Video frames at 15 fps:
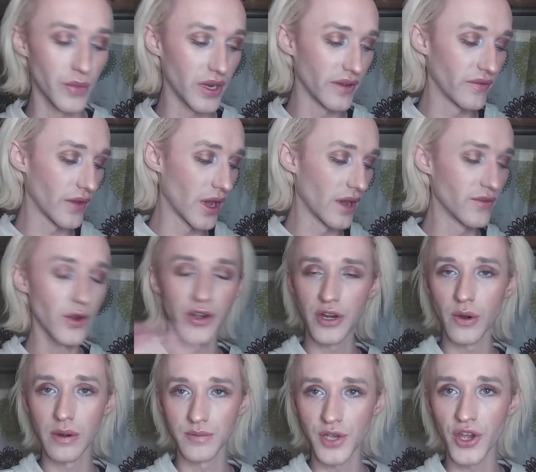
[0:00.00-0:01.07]
But if you already
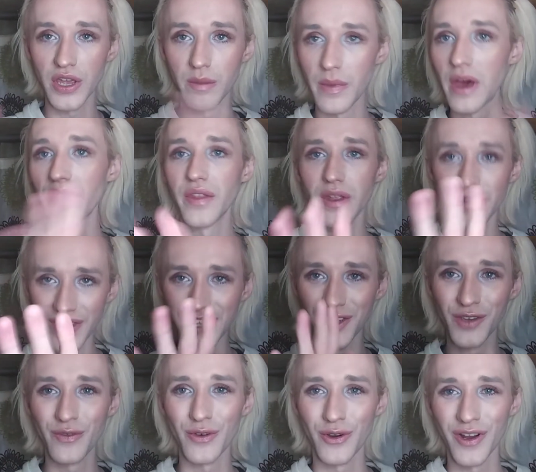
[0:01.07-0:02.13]
know what I'm talking about, then thank
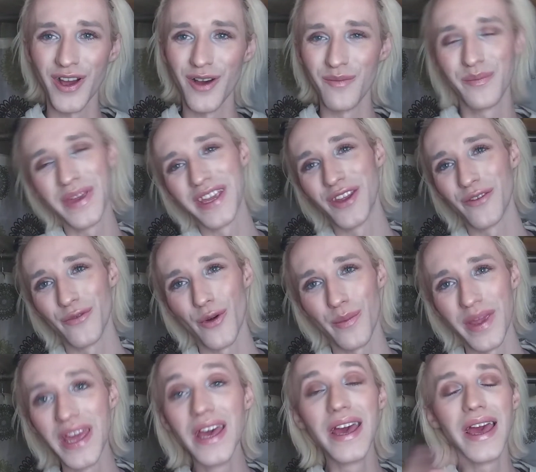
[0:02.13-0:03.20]
you for being here for me.